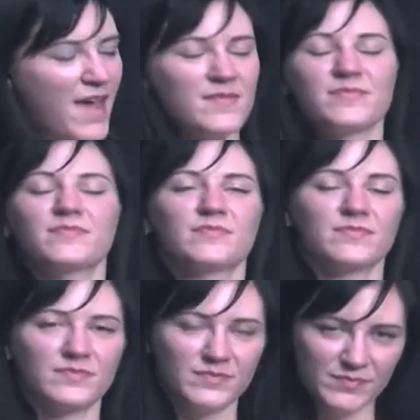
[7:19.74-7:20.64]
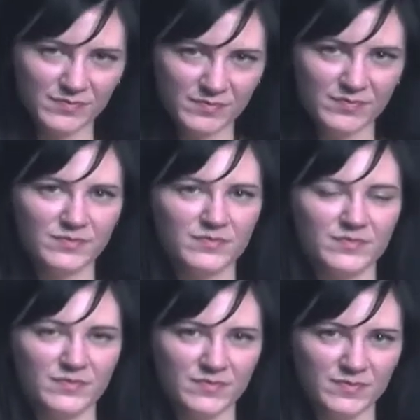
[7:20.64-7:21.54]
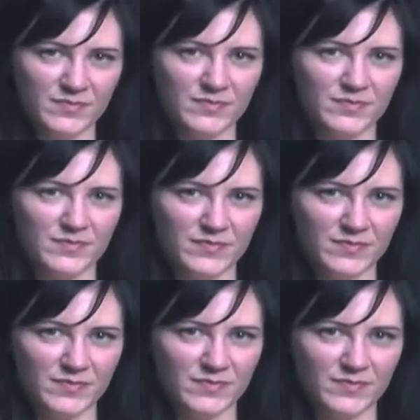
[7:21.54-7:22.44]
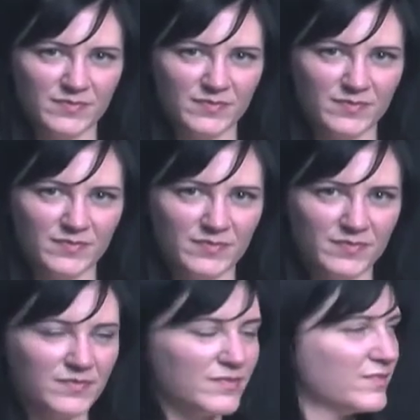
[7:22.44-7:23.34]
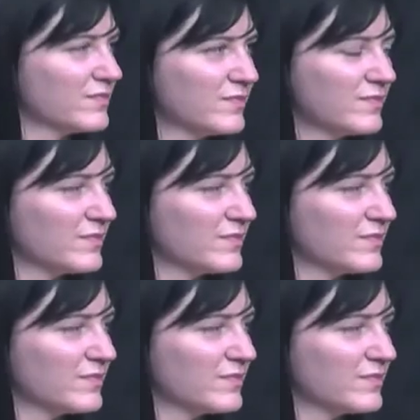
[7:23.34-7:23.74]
No words are spoken by the person on screen.